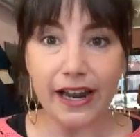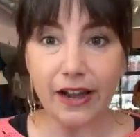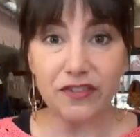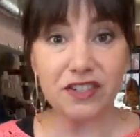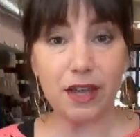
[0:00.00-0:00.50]
I
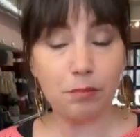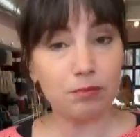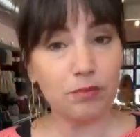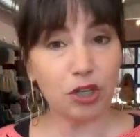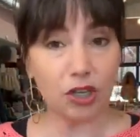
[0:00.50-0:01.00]
have
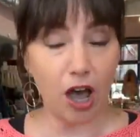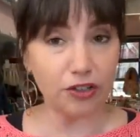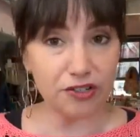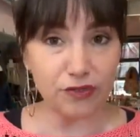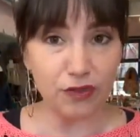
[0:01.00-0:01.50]
some
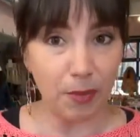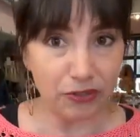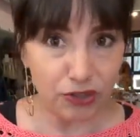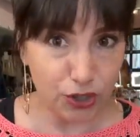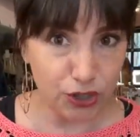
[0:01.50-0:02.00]
colors of the
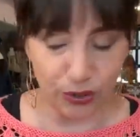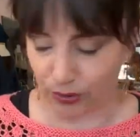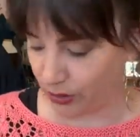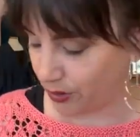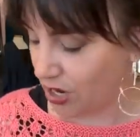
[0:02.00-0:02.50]
month to show
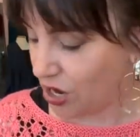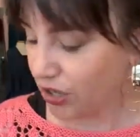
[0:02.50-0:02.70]
you.